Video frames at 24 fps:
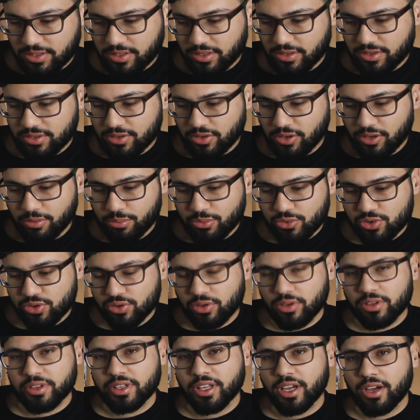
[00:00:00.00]
It's... almost
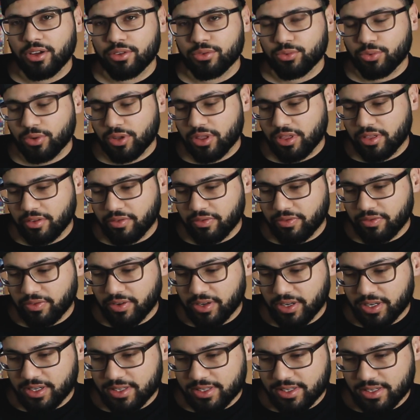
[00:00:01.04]
sold out. What the
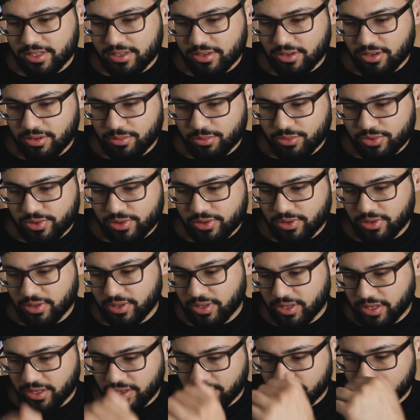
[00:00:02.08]
fuck? It's almost sold
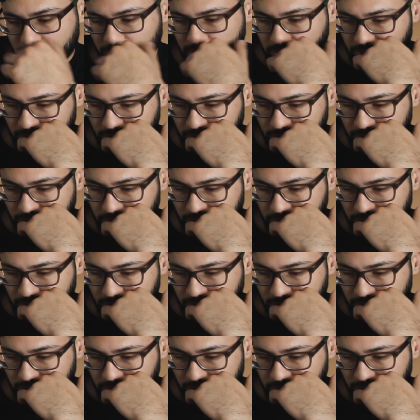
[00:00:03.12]
out.